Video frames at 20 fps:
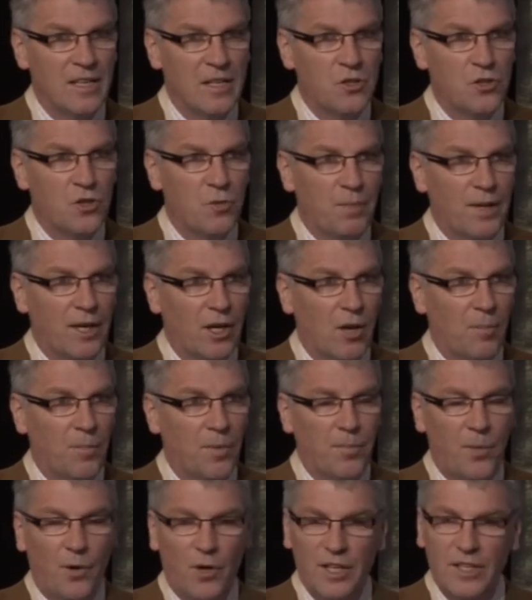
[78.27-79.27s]
to pick up a
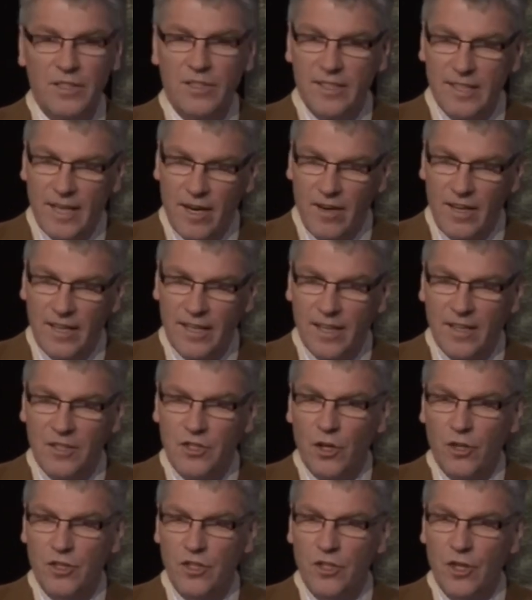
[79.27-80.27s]
point that Erica
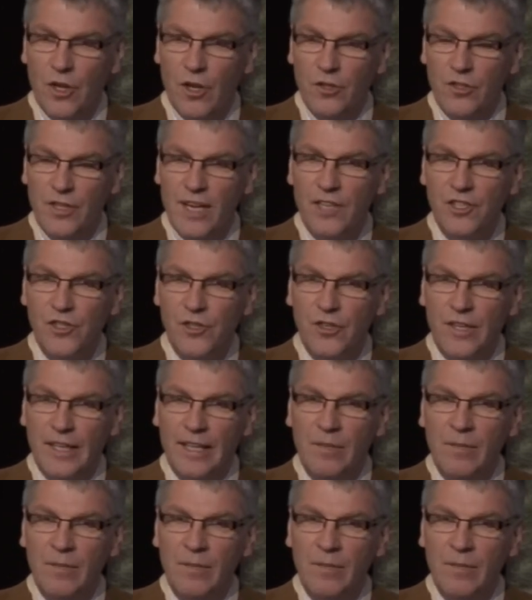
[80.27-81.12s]
touched on yesterday,